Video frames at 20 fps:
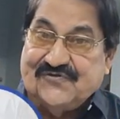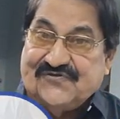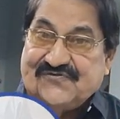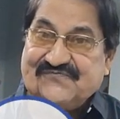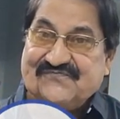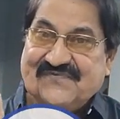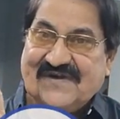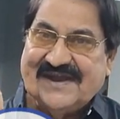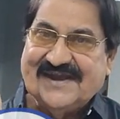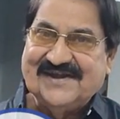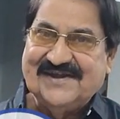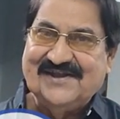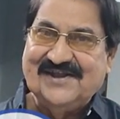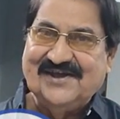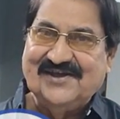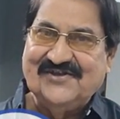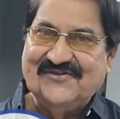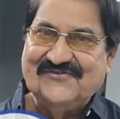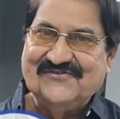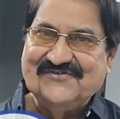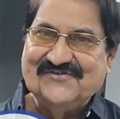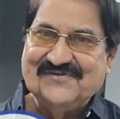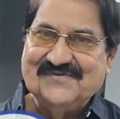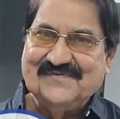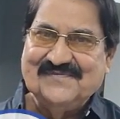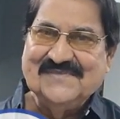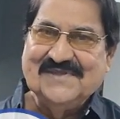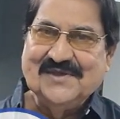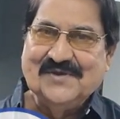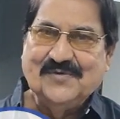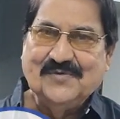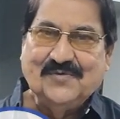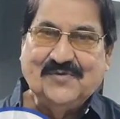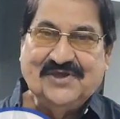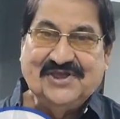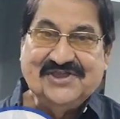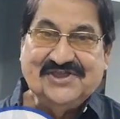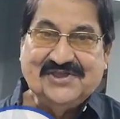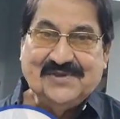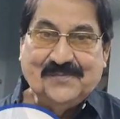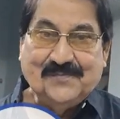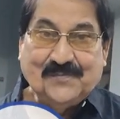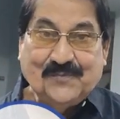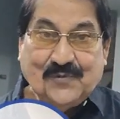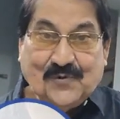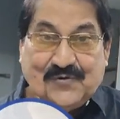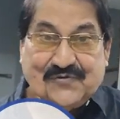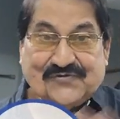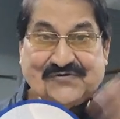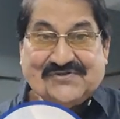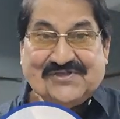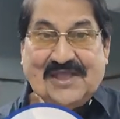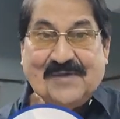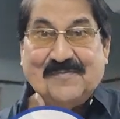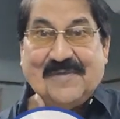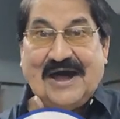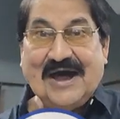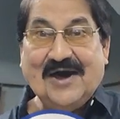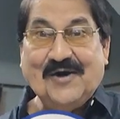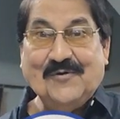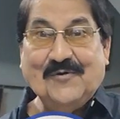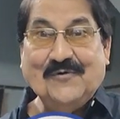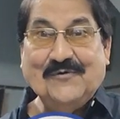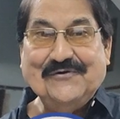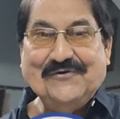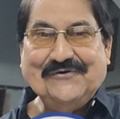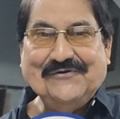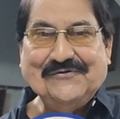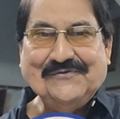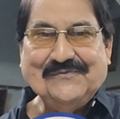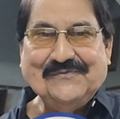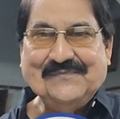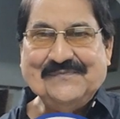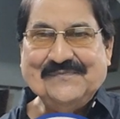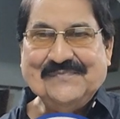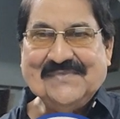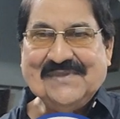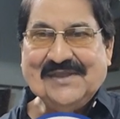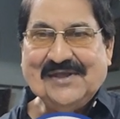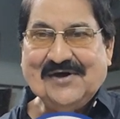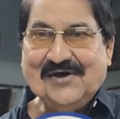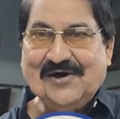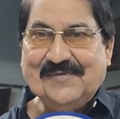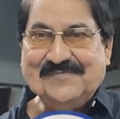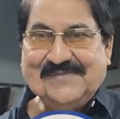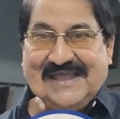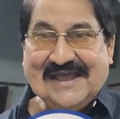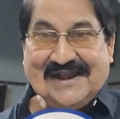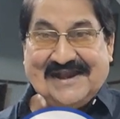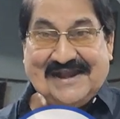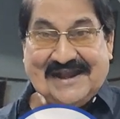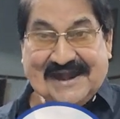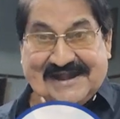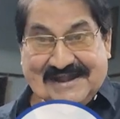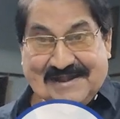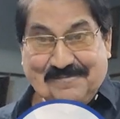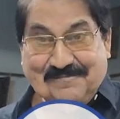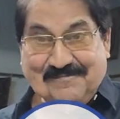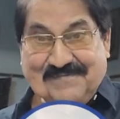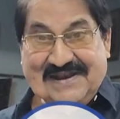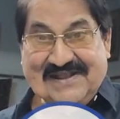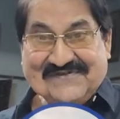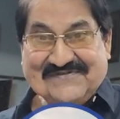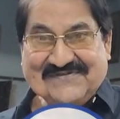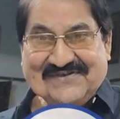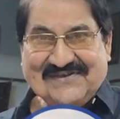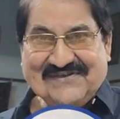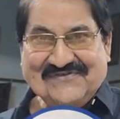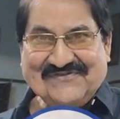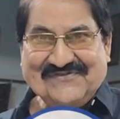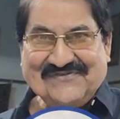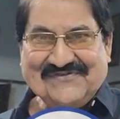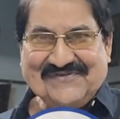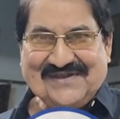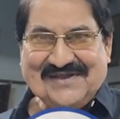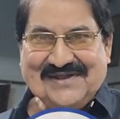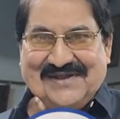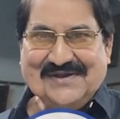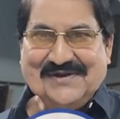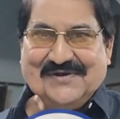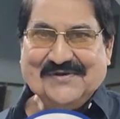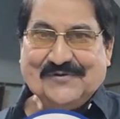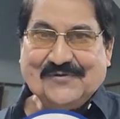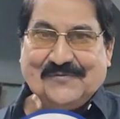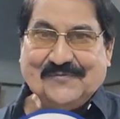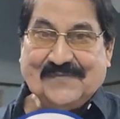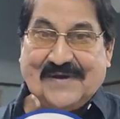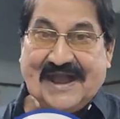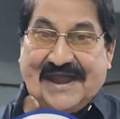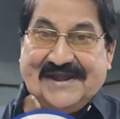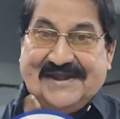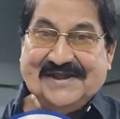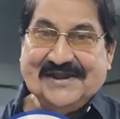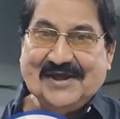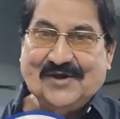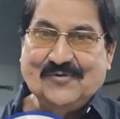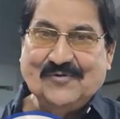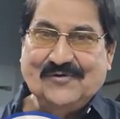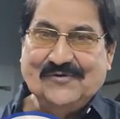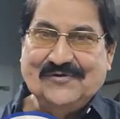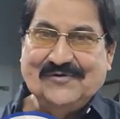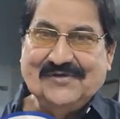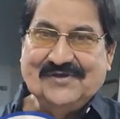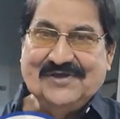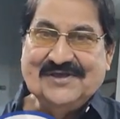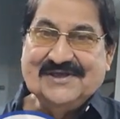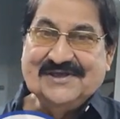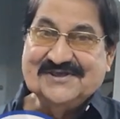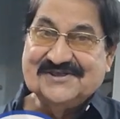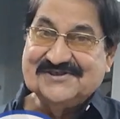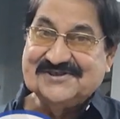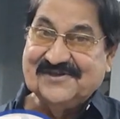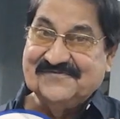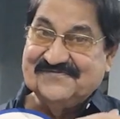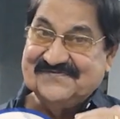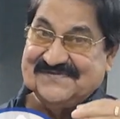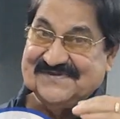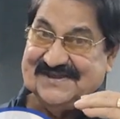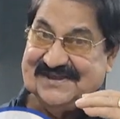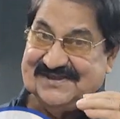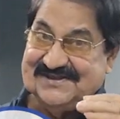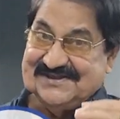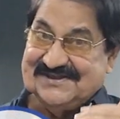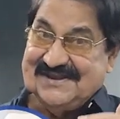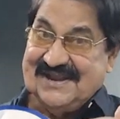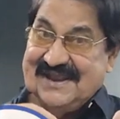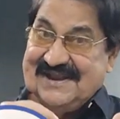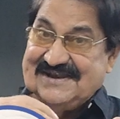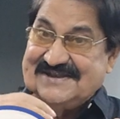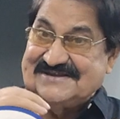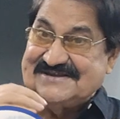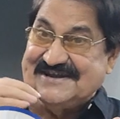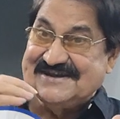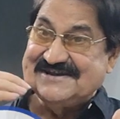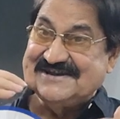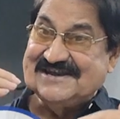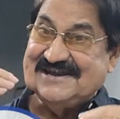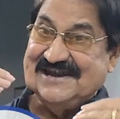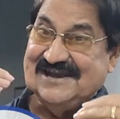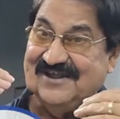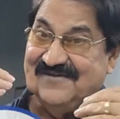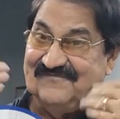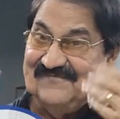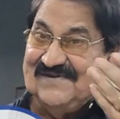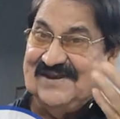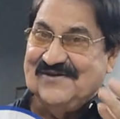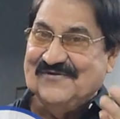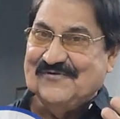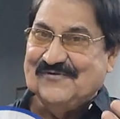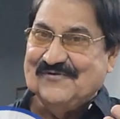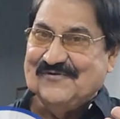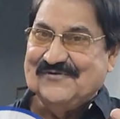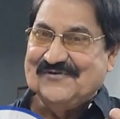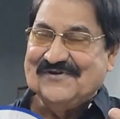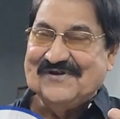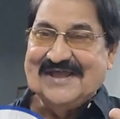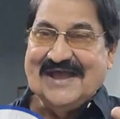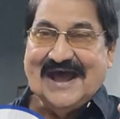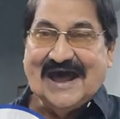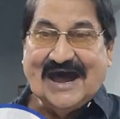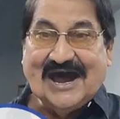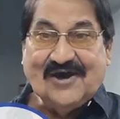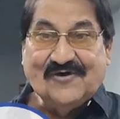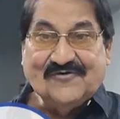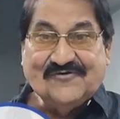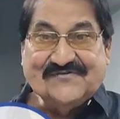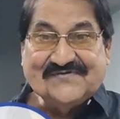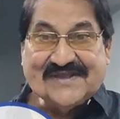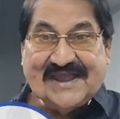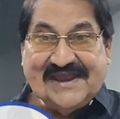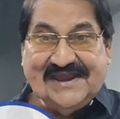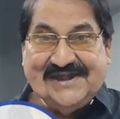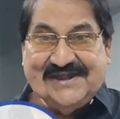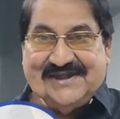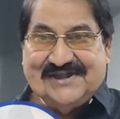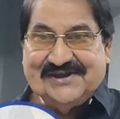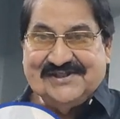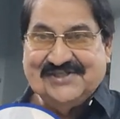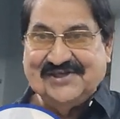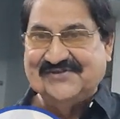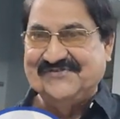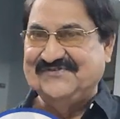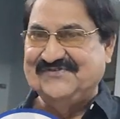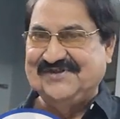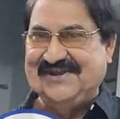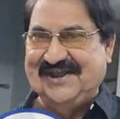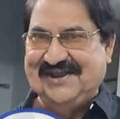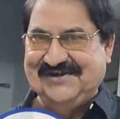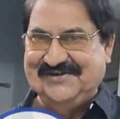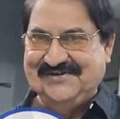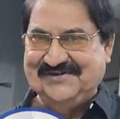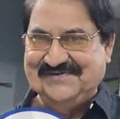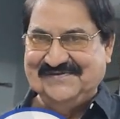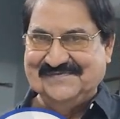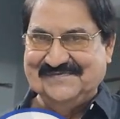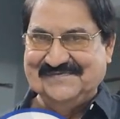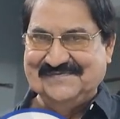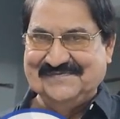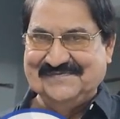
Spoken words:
push factors which push them out of their native places to find out subsistence and livelihood outside the state.